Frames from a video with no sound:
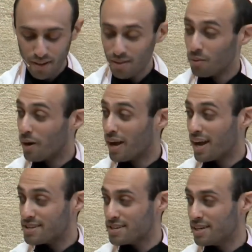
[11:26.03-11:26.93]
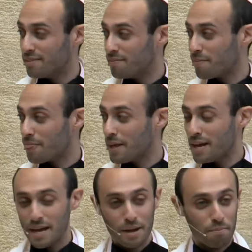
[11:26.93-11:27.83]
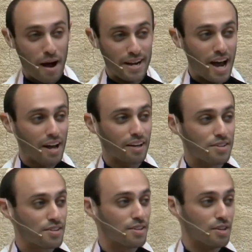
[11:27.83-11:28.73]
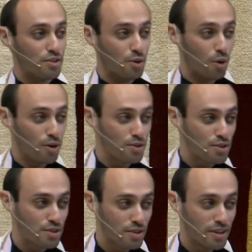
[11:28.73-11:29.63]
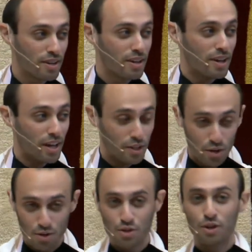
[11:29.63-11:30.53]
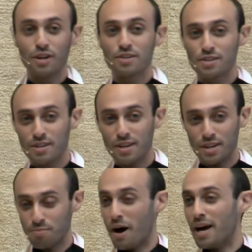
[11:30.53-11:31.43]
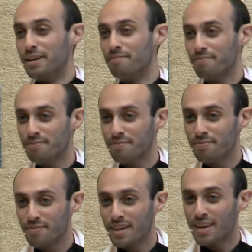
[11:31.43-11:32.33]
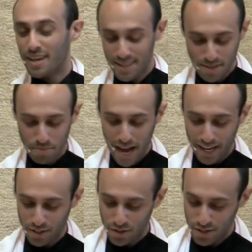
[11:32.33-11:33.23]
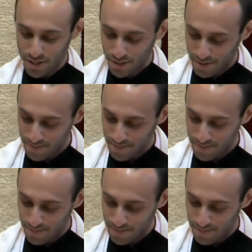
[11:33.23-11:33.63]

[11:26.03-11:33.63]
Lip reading: The way I see it, my nachas is yours, and your tzuris is mine. It's a package deal.